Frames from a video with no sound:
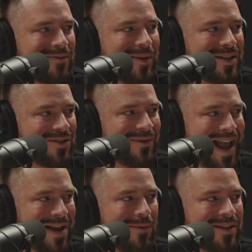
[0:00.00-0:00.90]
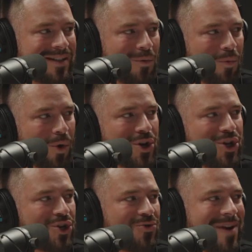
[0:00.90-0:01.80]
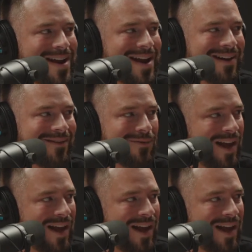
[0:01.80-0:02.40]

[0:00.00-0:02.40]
do you hate? What is the worst trait in a in a